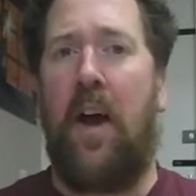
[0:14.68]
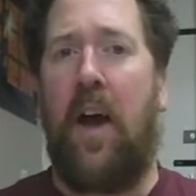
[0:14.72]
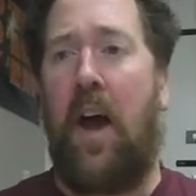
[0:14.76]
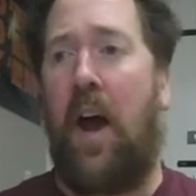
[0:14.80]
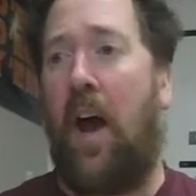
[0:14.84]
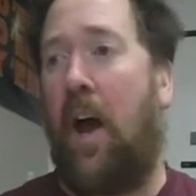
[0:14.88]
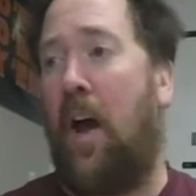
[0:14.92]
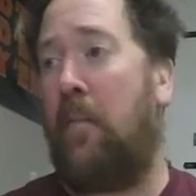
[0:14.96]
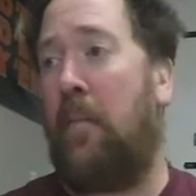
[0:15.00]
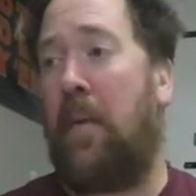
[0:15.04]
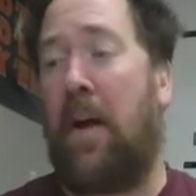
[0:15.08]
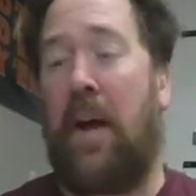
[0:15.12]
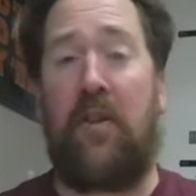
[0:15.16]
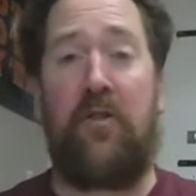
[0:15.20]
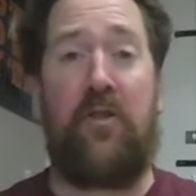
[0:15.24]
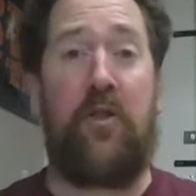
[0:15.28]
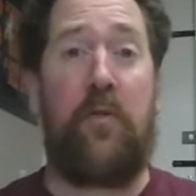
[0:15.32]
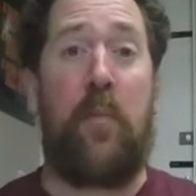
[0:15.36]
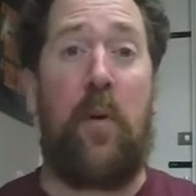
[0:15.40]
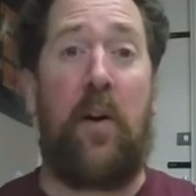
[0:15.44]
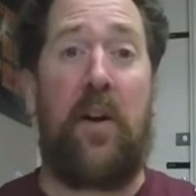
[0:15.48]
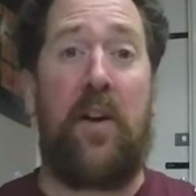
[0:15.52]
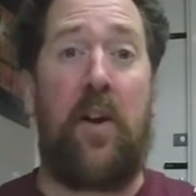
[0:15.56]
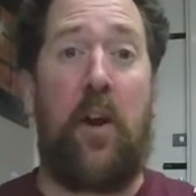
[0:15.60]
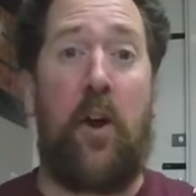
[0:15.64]
As you
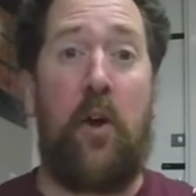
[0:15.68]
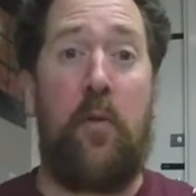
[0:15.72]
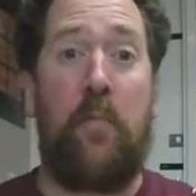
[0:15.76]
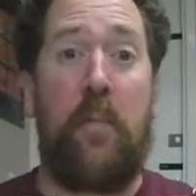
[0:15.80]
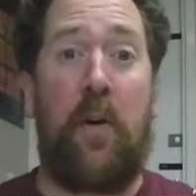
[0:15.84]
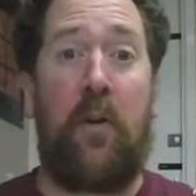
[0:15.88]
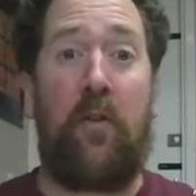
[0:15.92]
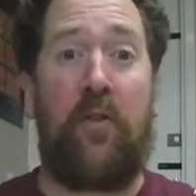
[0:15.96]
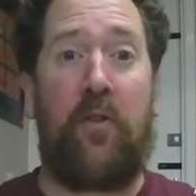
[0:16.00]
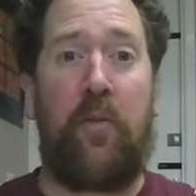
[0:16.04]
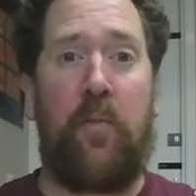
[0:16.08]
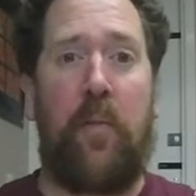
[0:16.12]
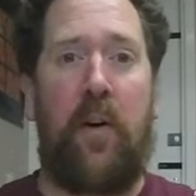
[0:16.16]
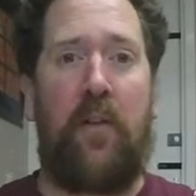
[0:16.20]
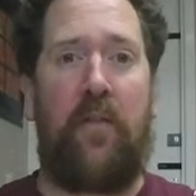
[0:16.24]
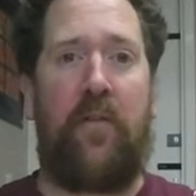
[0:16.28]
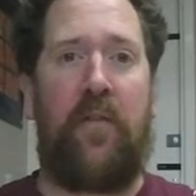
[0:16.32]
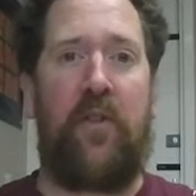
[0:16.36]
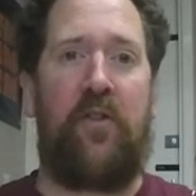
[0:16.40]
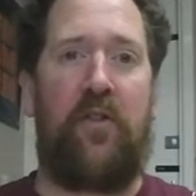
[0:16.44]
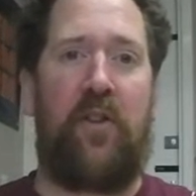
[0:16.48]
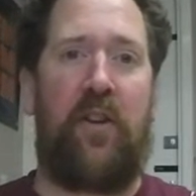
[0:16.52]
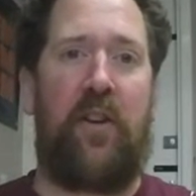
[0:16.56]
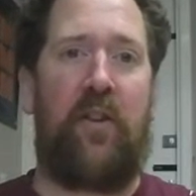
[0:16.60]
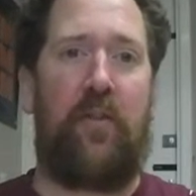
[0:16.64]
might know, most of my
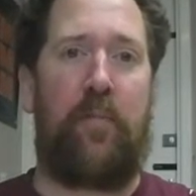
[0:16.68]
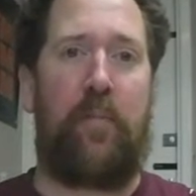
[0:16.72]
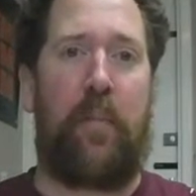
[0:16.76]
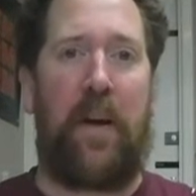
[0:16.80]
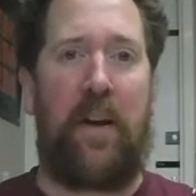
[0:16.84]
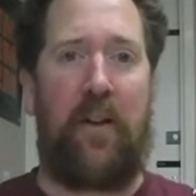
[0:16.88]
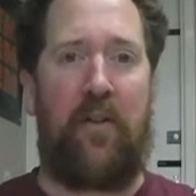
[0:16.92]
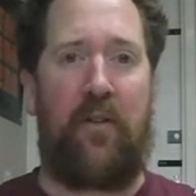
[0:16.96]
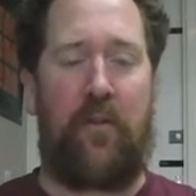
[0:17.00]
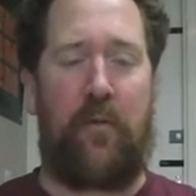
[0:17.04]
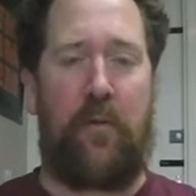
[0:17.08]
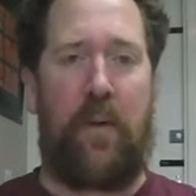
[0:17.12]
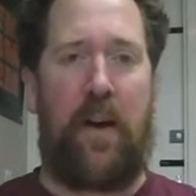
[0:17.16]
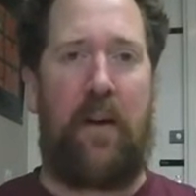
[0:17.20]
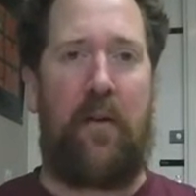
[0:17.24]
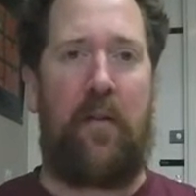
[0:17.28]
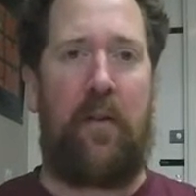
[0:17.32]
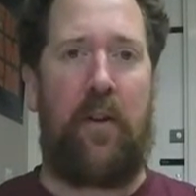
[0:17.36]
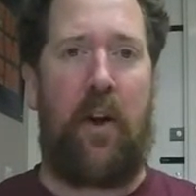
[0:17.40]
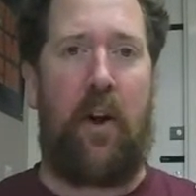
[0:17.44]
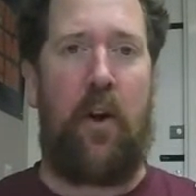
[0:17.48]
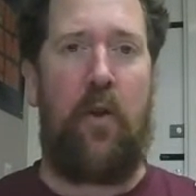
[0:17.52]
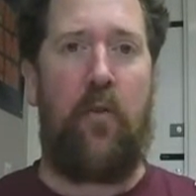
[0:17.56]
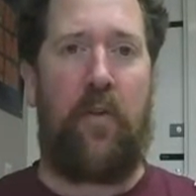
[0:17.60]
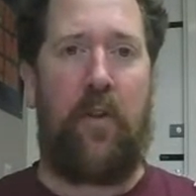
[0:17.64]
fishing is based
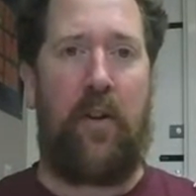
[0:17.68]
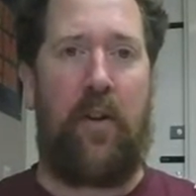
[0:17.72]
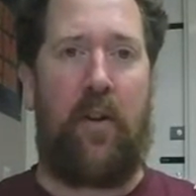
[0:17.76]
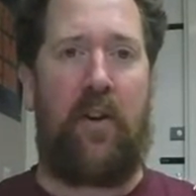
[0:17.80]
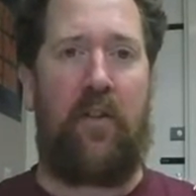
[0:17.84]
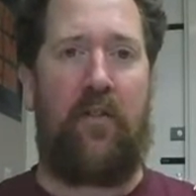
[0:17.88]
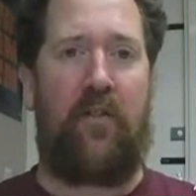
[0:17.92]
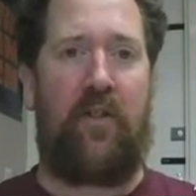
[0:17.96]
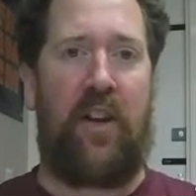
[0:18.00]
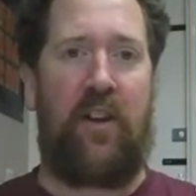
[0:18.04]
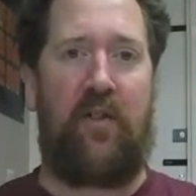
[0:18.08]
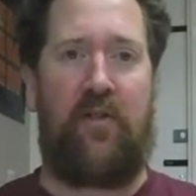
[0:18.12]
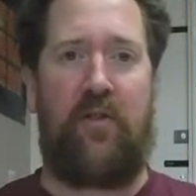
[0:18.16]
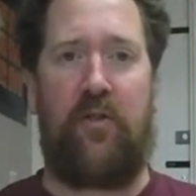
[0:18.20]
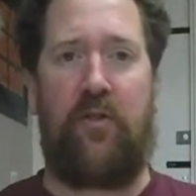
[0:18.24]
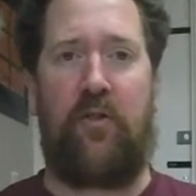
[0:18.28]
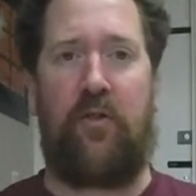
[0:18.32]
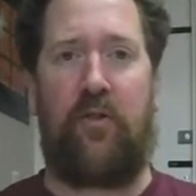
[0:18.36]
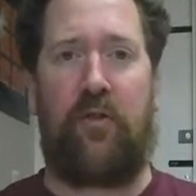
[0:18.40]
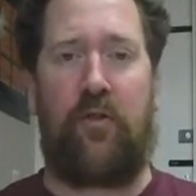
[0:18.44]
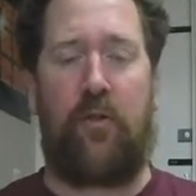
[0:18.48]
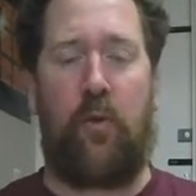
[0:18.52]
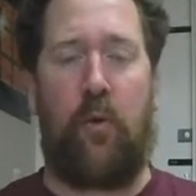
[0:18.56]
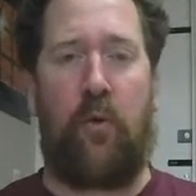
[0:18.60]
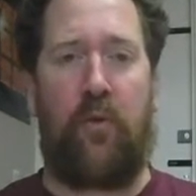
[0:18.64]
around overnight
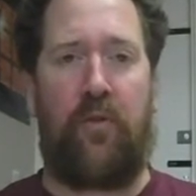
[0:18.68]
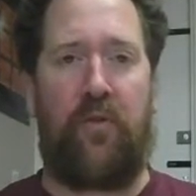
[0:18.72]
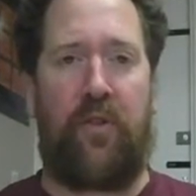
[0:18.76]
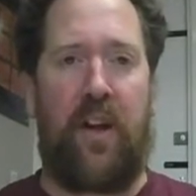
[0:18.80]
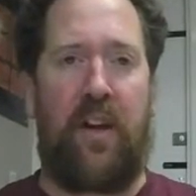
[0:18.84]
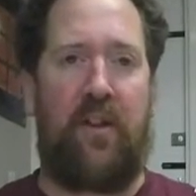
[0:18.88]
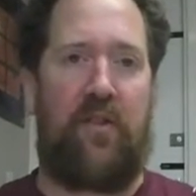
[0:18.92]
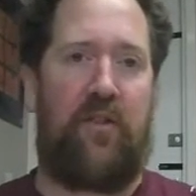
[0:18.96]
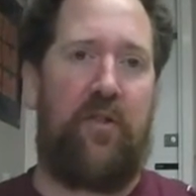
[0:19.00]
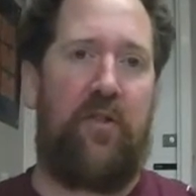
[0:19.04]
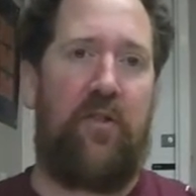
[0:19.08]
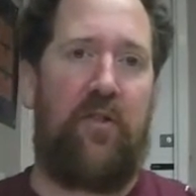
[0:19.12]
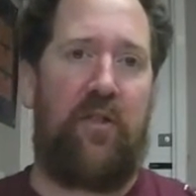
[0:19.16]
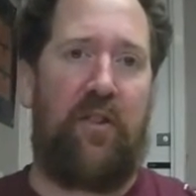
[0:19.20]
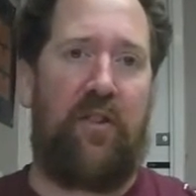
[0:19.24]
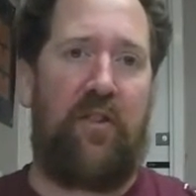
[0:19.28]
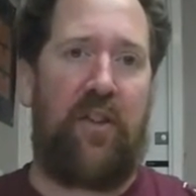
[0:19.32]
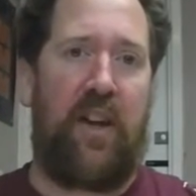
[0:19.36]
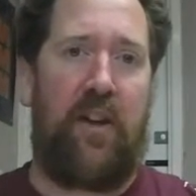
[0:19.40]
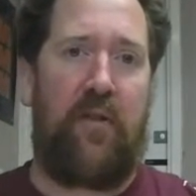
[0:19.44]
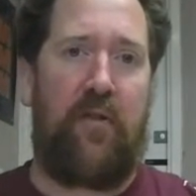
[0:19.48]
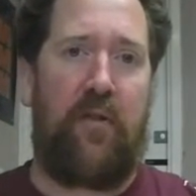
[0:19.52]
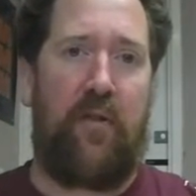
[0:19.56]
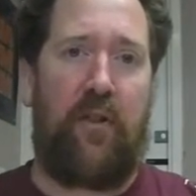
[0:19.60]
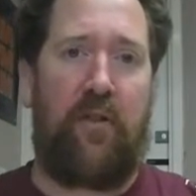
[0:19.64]
sessions, short sessions,
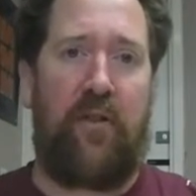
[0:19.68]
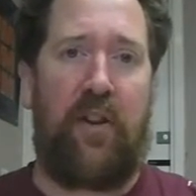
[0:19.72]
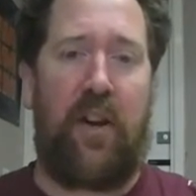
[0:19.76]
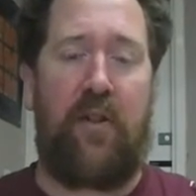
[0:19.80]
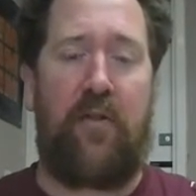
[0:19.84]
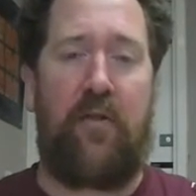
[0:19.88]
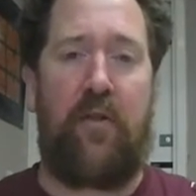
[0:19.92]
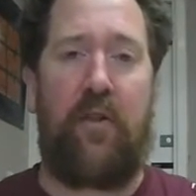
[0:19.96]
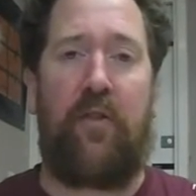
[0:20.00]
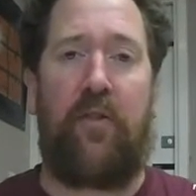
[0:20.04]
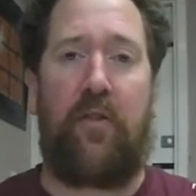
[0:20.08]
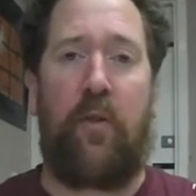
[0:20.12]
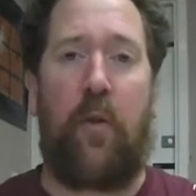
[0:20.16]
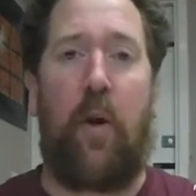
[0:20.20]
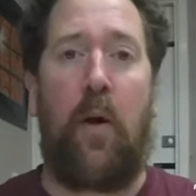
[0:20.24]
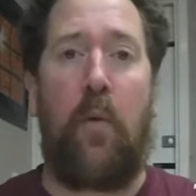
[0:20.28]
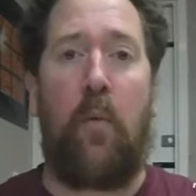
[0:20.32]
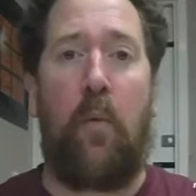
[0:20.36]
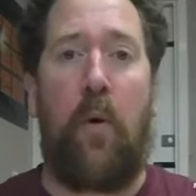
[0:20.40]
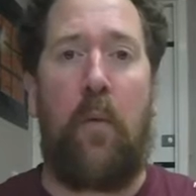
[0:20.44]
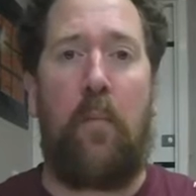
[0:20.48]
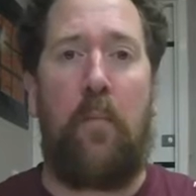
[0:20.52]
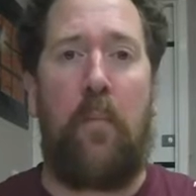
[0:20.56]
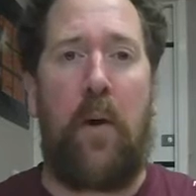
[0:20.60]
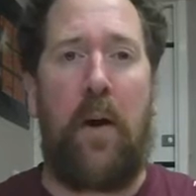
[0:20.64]
etc, etc. So I
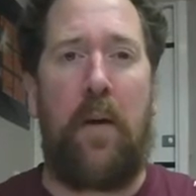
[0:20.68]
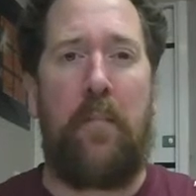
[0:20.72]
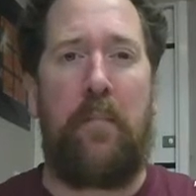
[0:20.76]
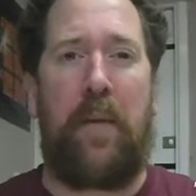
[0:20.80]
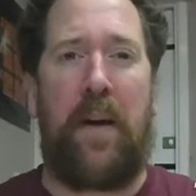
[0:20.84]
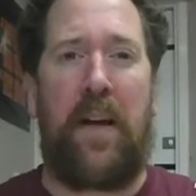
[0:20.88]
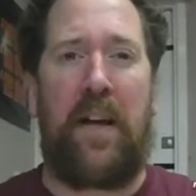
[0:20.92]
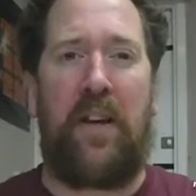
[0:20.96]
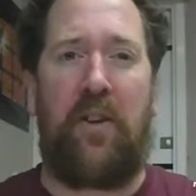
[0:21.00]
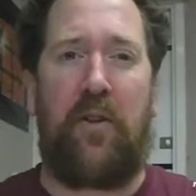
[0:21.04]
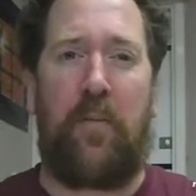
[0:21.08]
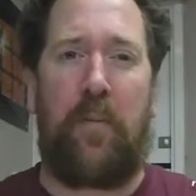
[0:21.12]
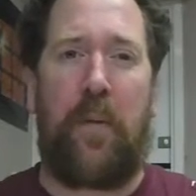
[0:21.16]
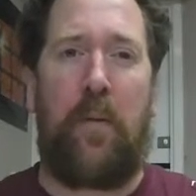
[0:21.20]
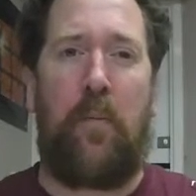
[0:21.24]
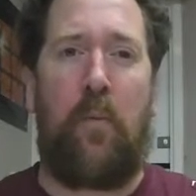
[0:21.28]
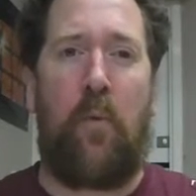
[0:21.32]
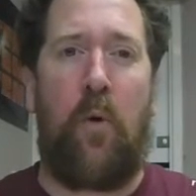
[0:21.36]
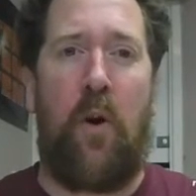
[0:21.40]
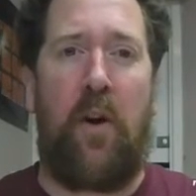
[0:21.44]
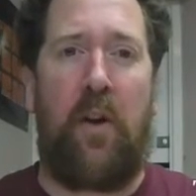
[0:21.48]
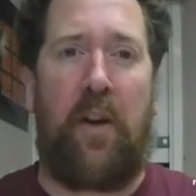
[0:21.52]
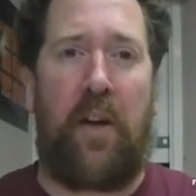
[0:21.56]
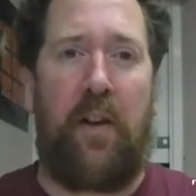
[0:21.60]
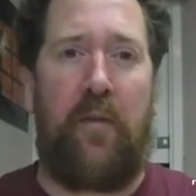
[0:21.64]
want my bait to be
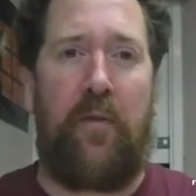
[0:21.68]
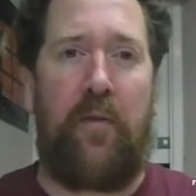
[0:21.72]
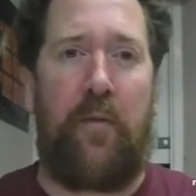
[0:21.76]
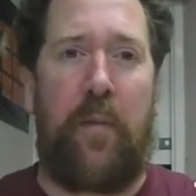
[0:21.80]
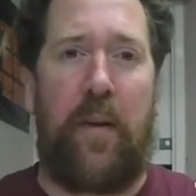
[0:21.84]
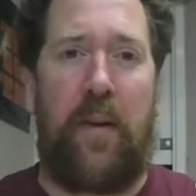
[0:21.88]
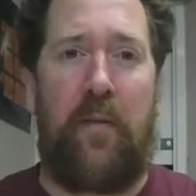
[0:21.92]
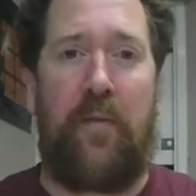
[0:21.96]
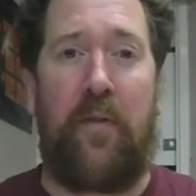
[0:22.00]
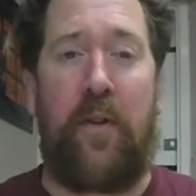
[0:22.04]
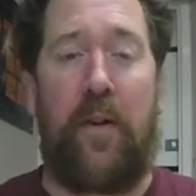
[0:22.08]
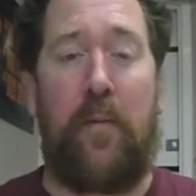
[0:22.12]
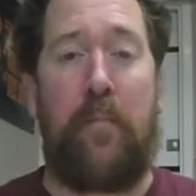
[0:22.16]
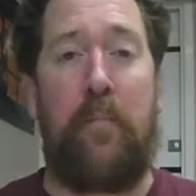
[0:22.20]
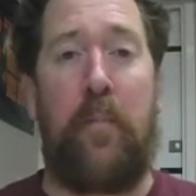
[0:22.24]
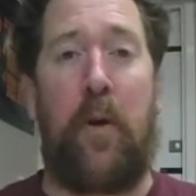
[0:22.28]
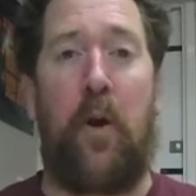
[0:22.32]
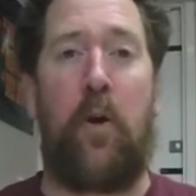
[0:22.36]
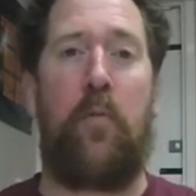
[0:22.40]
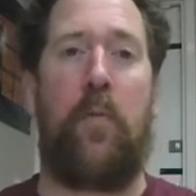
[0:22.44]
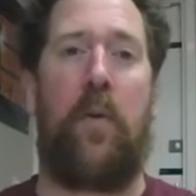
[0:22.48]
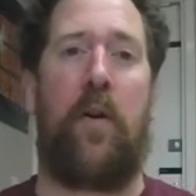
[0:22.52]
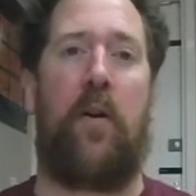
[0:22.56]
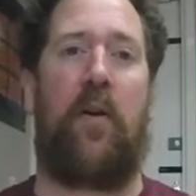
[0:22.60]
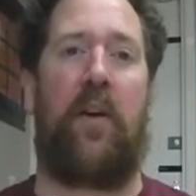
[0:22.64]
working for me from the
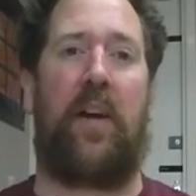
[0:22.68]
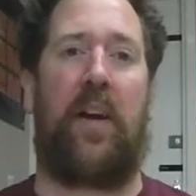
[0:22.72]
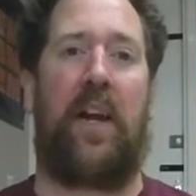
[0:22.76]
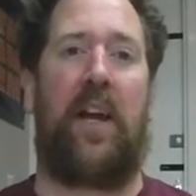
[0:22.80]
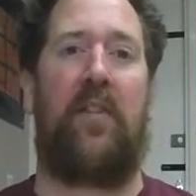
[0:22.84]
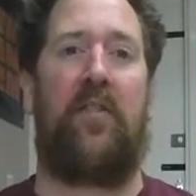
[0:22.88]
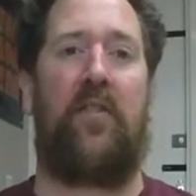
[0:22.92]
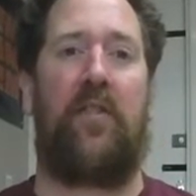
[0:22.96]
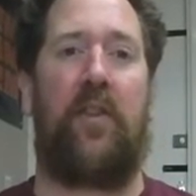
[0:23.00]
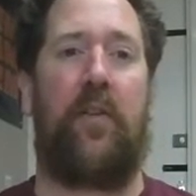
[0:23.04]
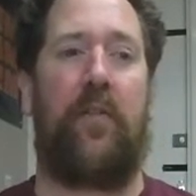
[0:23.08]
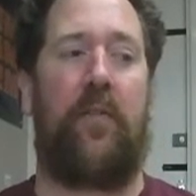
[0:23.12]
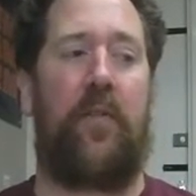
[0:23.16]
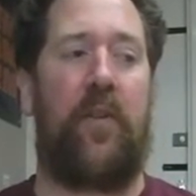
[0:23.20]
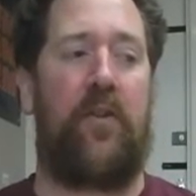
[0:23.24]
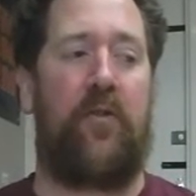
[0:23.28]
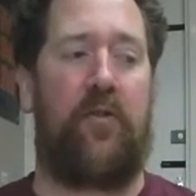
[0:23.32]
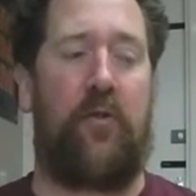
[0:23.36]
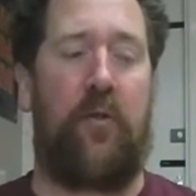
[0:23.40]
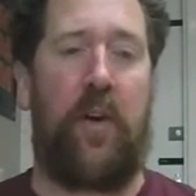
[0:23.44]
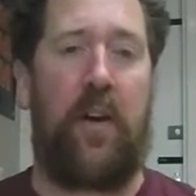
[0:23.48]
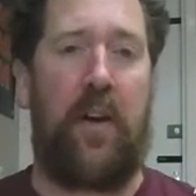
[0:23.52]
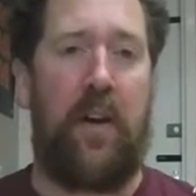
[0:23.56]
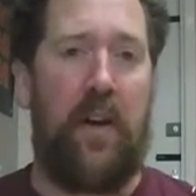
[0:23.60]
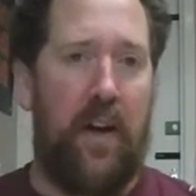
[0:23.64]
moment I get to the
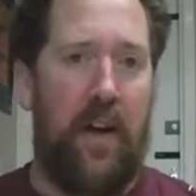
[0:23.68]
fishery.